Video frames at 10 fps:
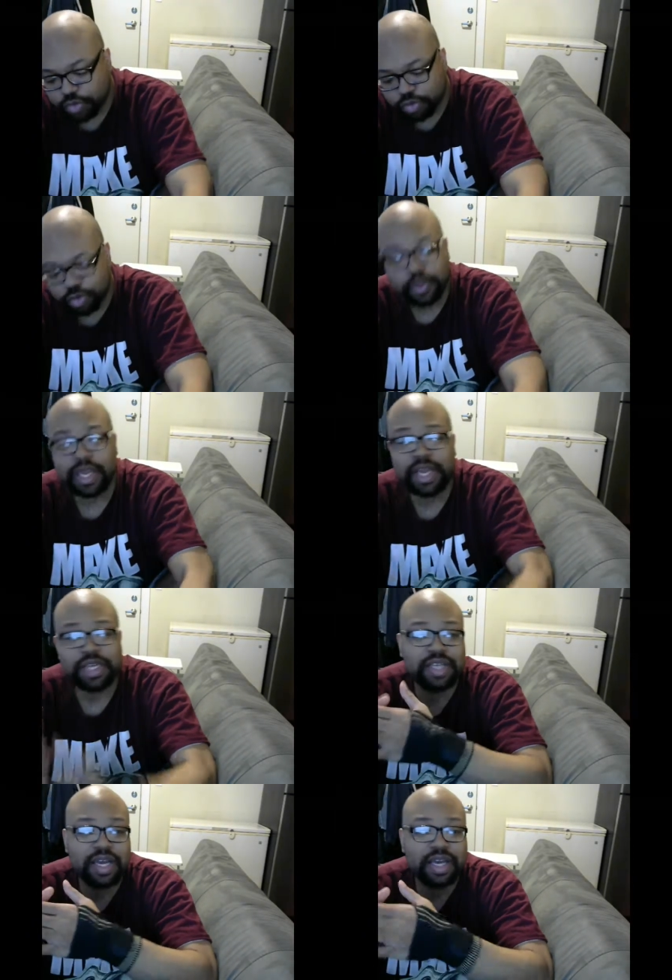Triple
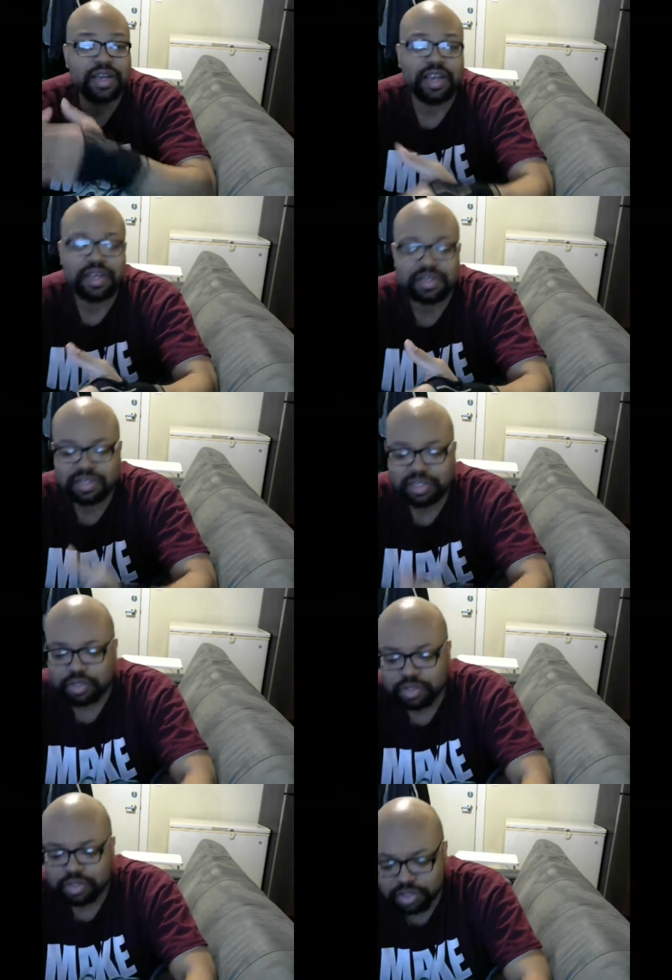H down there, you
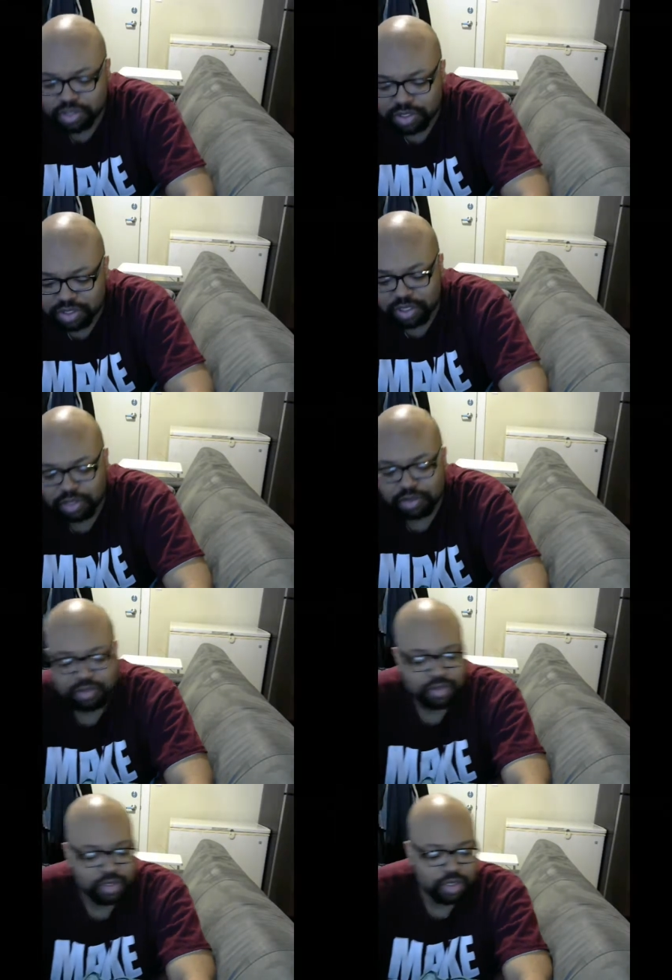know, you
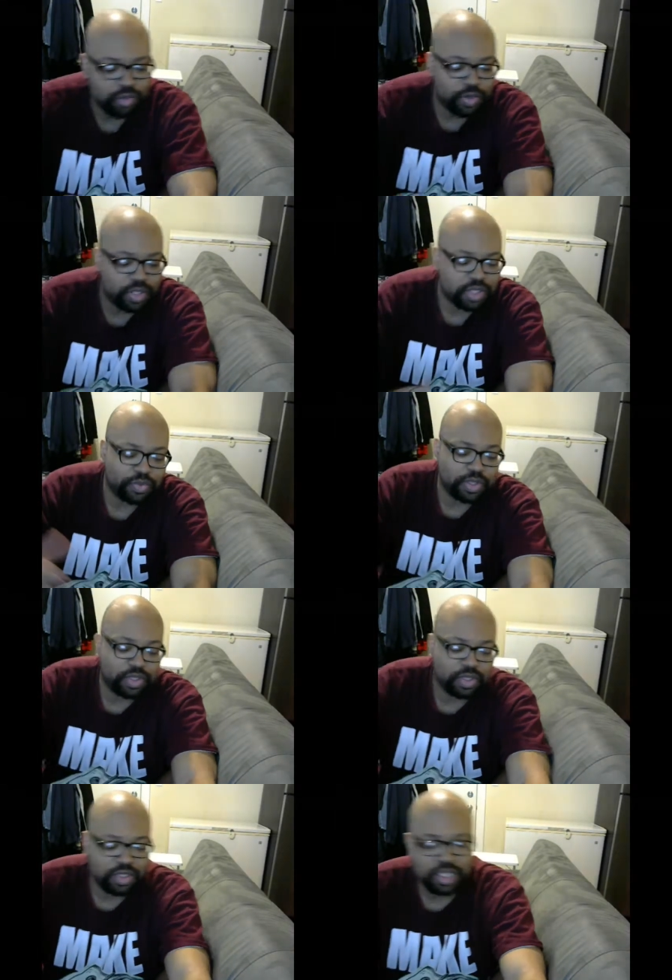know, you know, with with
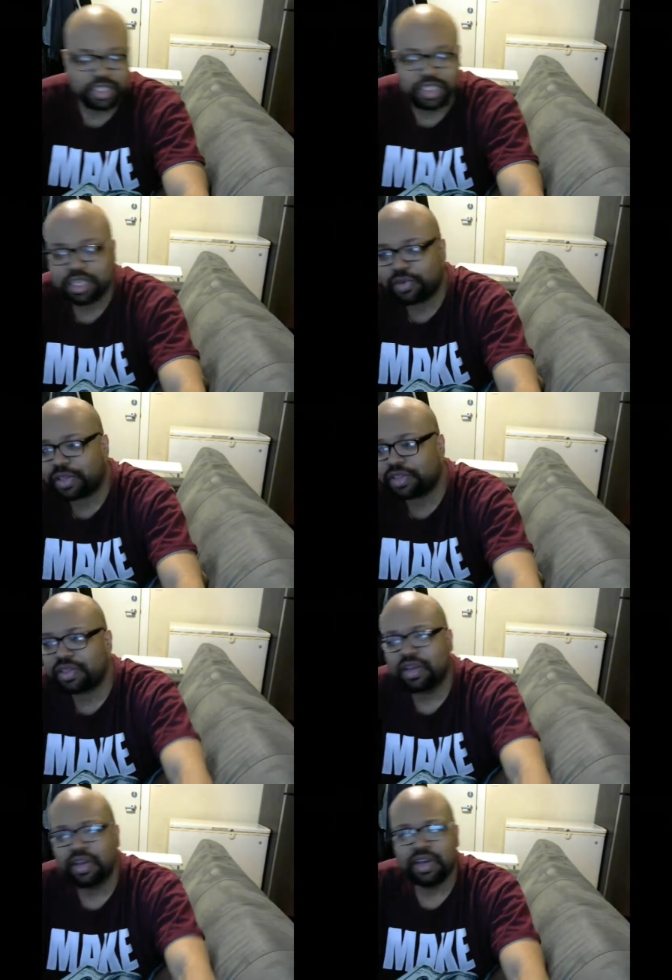sitting with
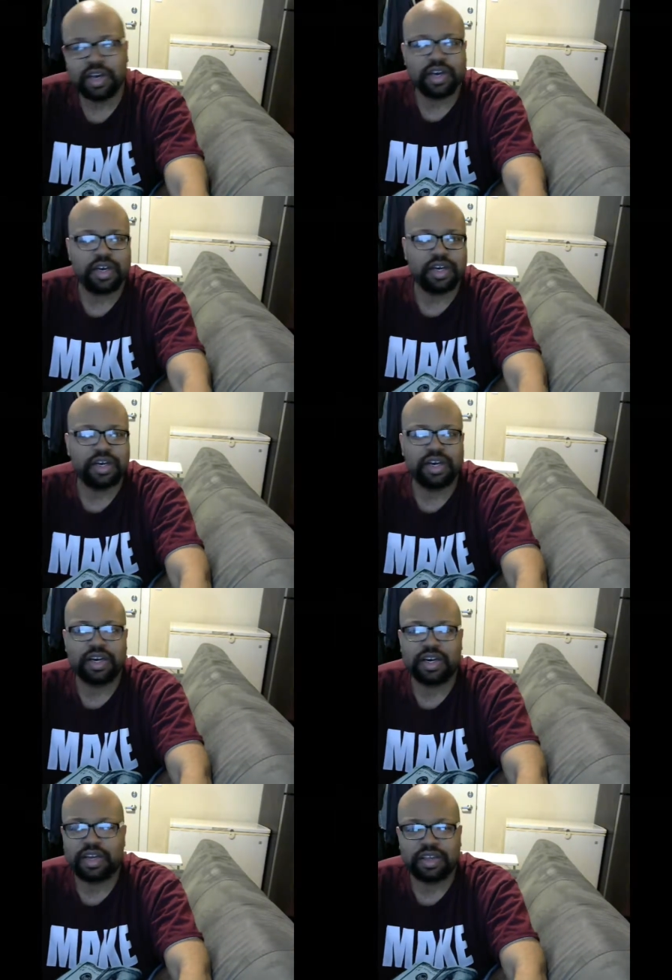uh
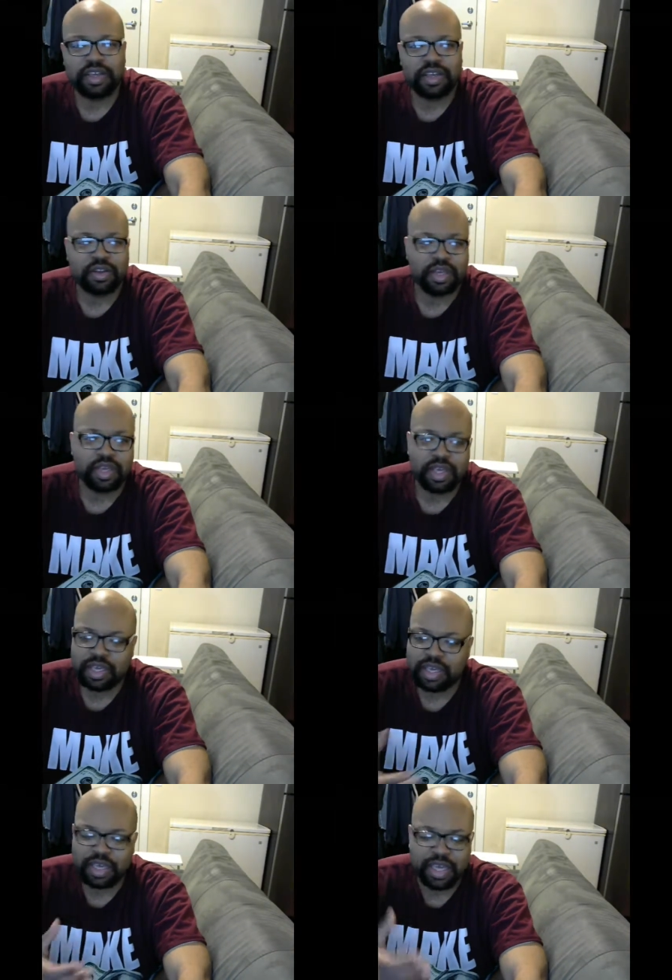uh,
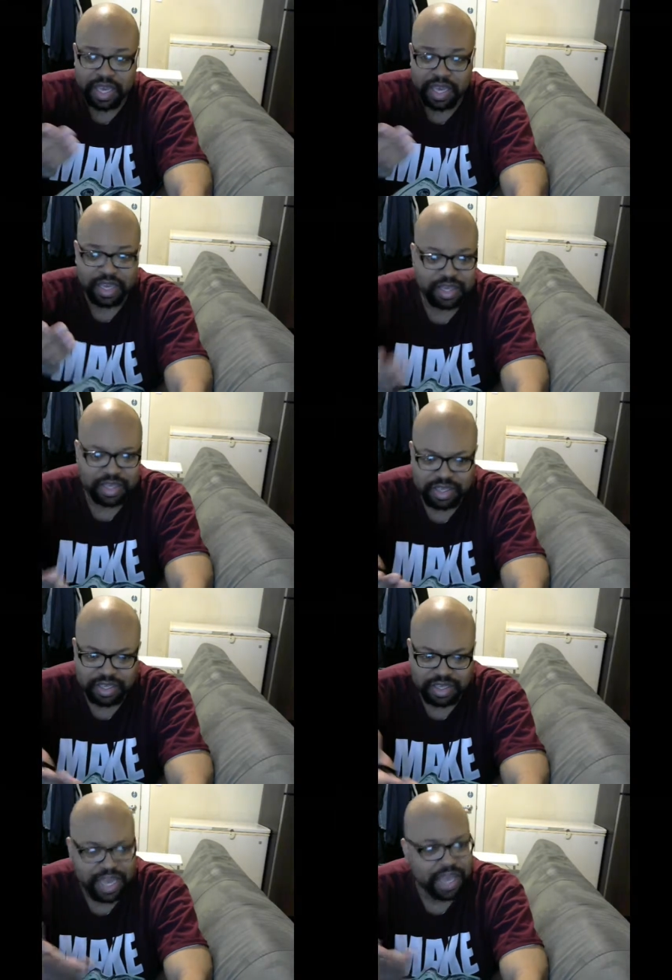uh
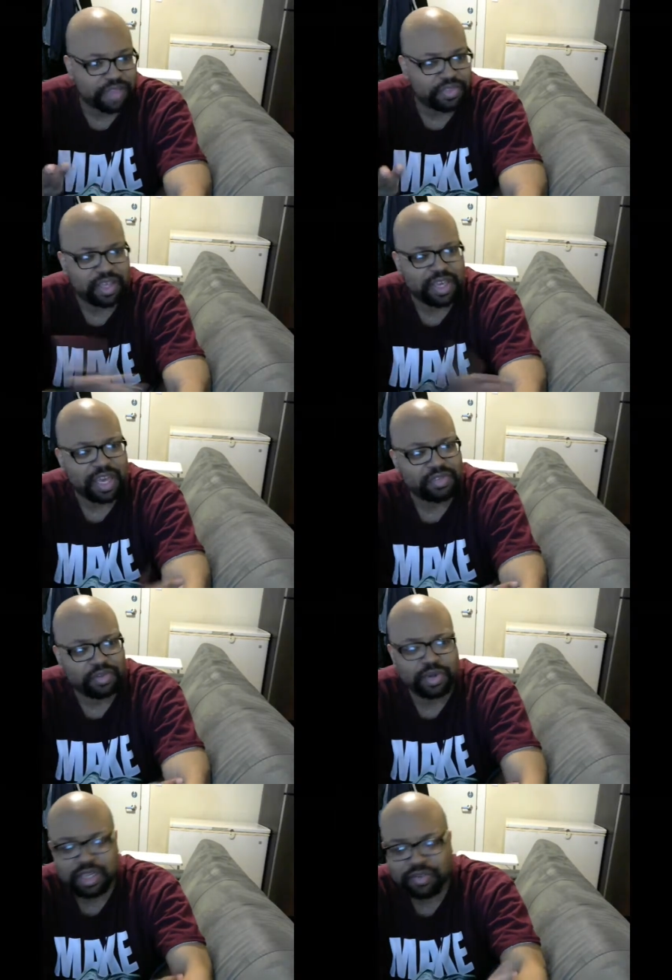Cassie,
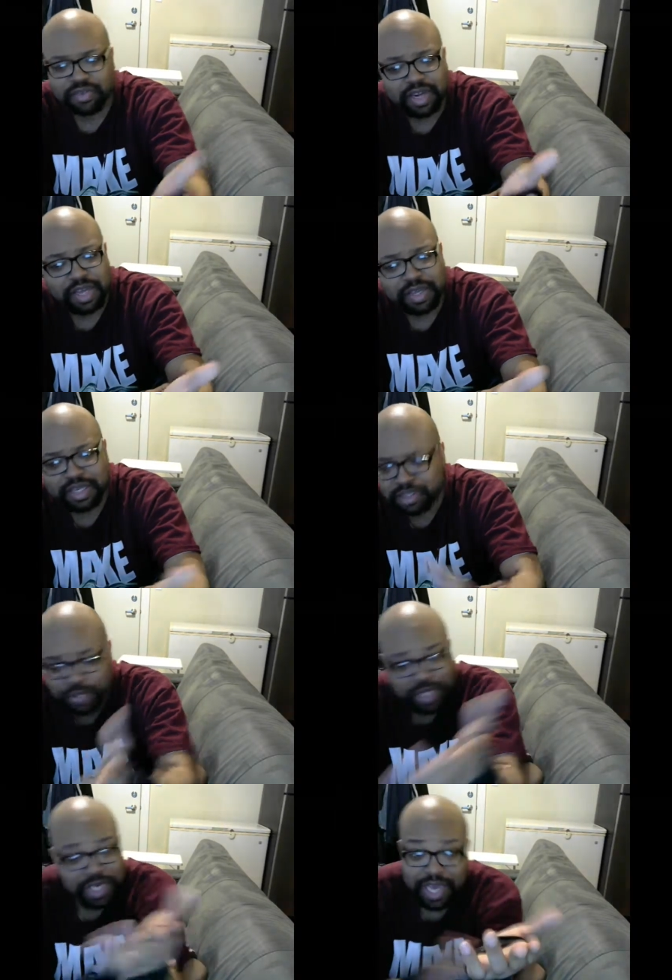Cassie, whatever her name is,
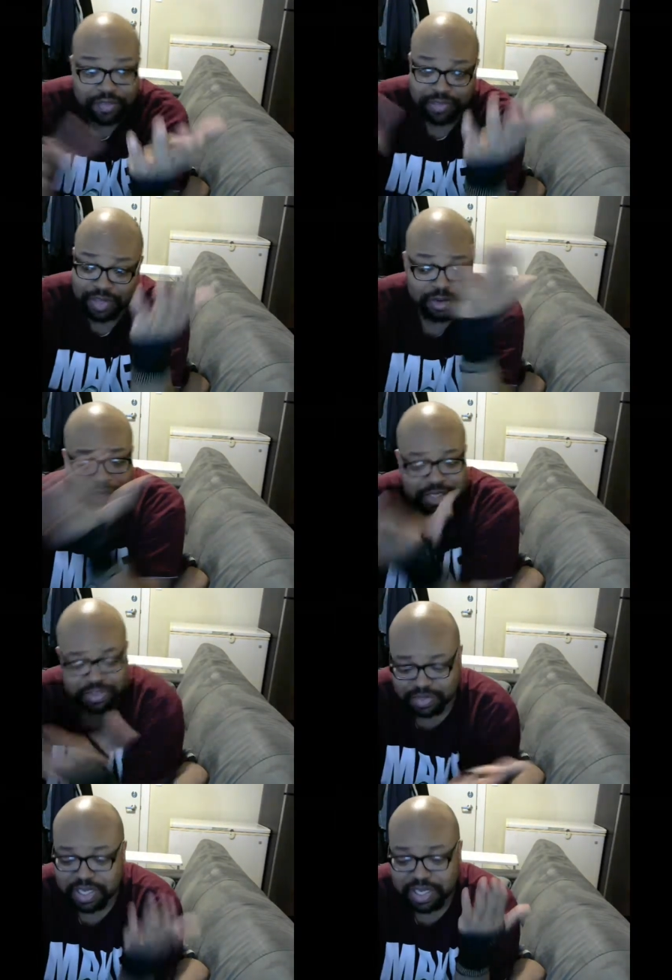Queen Cassie. I know that's
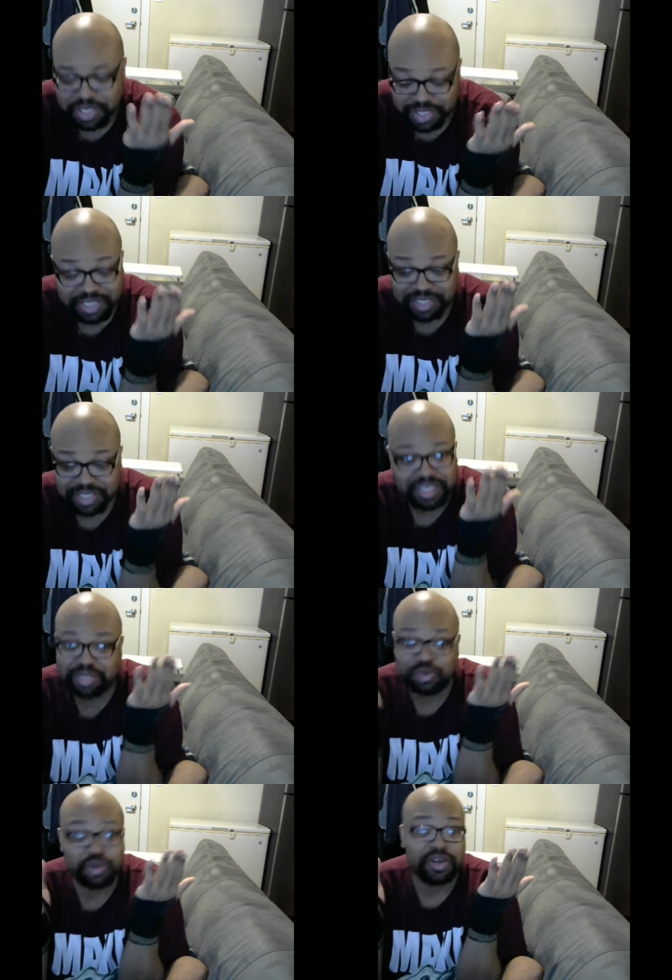a, just the
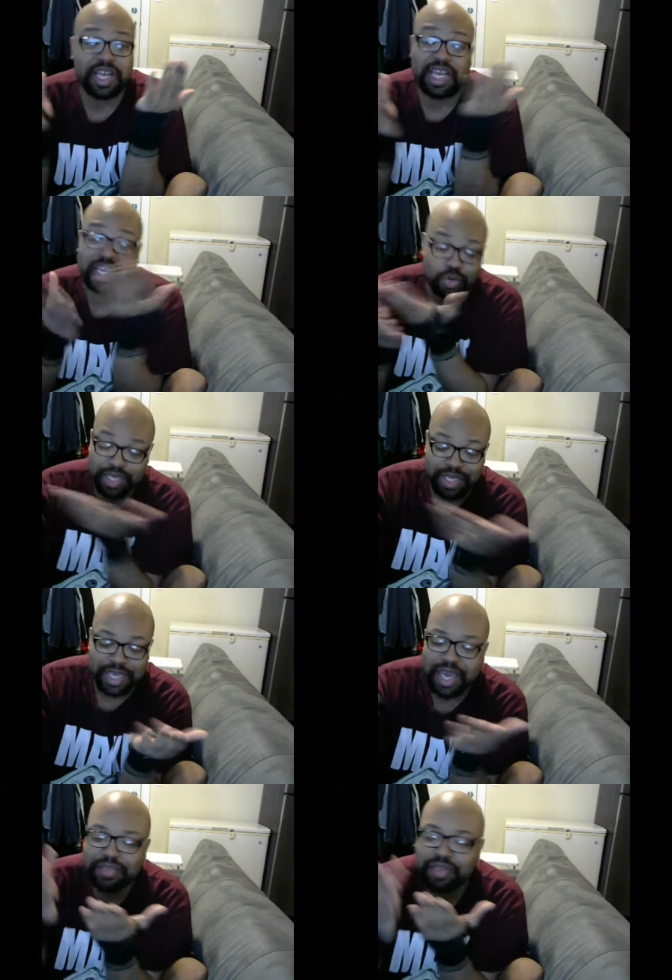Twitter name, Queen
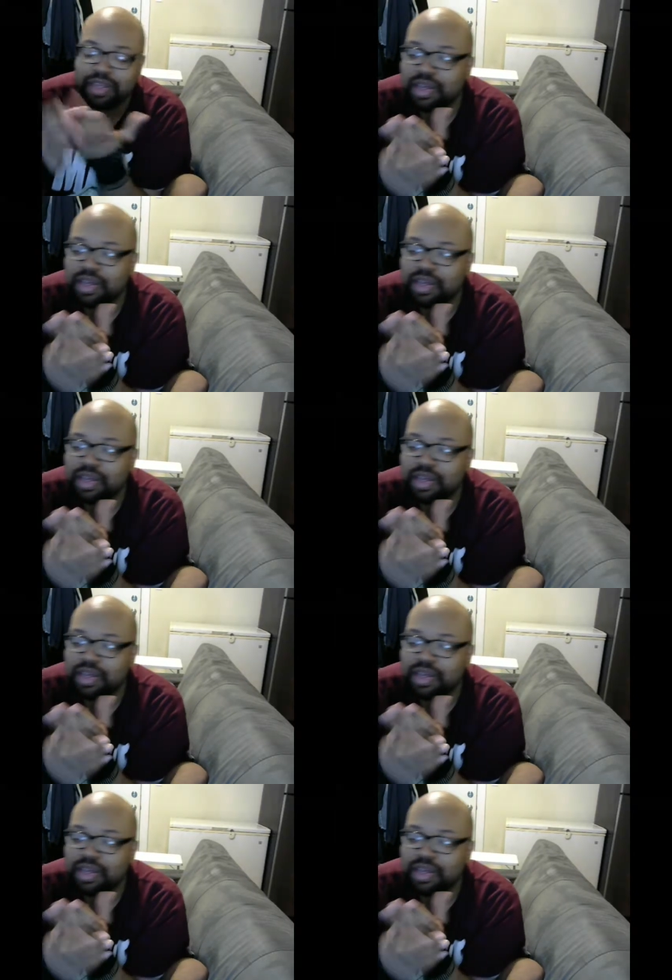Cassie.